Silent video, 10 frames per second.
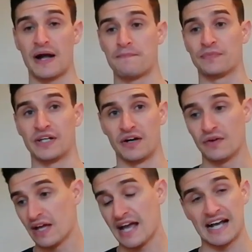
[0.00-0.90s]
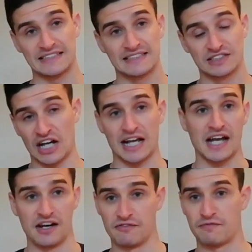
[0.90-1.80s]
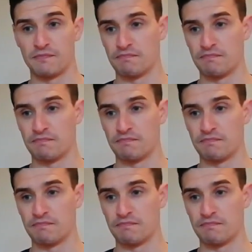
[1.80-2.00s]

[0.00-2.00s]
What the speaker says: as Jack kind of